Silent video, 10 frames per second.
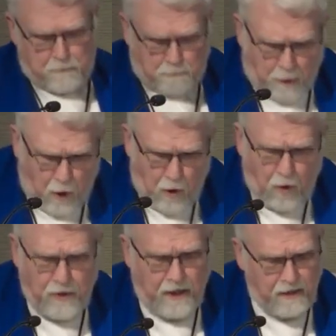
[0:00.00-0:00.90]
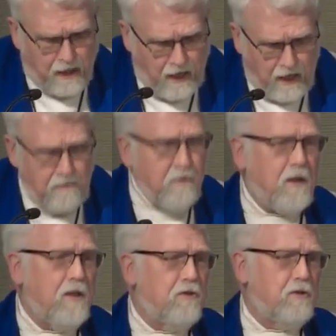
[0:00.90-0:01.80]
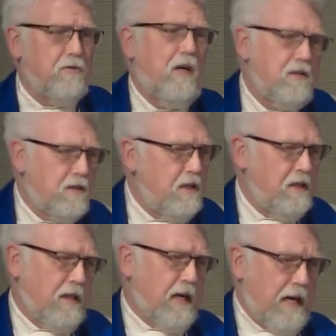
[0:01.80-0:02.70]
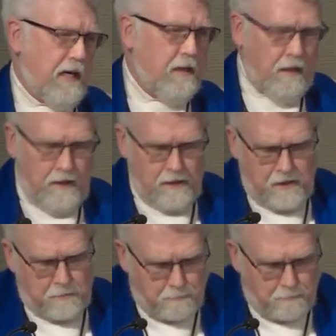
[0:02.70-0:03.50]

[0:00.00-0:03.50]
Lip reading: bold and confident trust in God, this